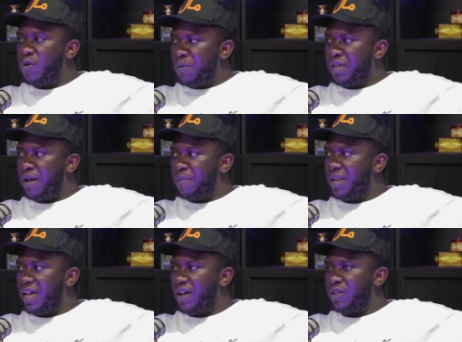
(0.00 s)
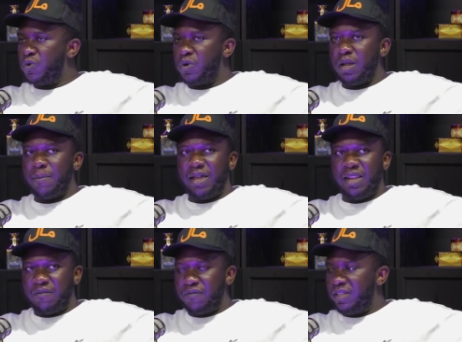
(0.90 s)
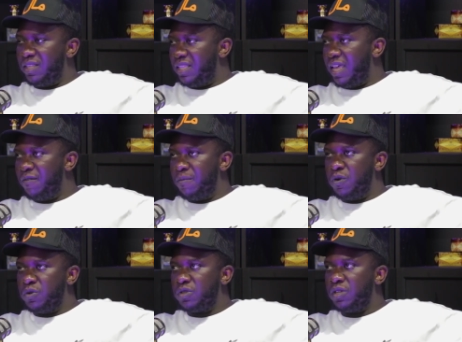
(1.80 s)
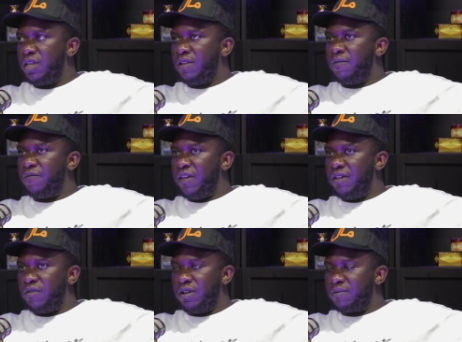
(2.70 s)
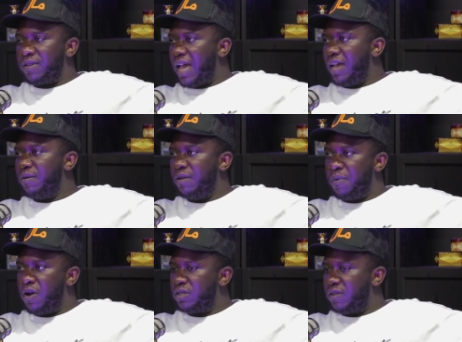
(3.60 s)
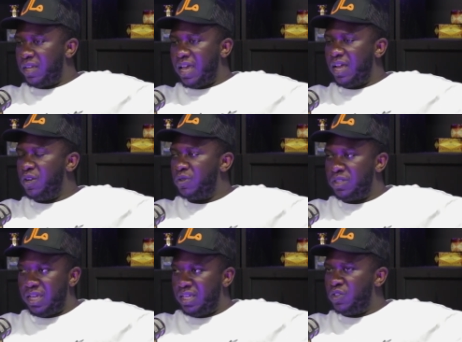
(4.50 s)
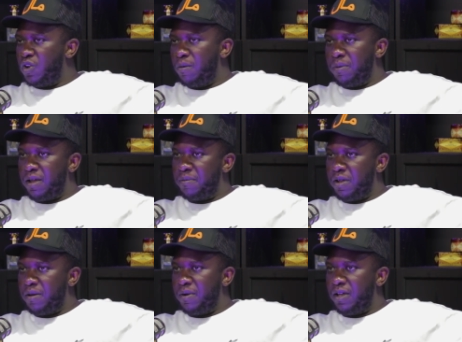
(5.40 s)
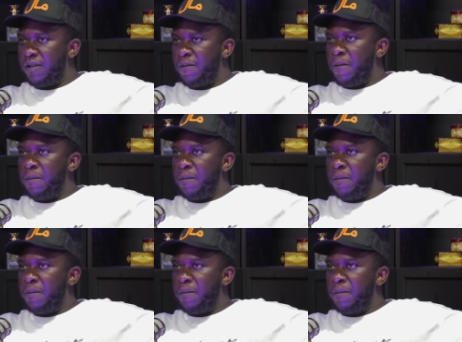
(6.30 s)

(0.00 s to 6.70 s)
will be coming out talking about their most favorite parts of the catalogs that he's got, blah blah blah.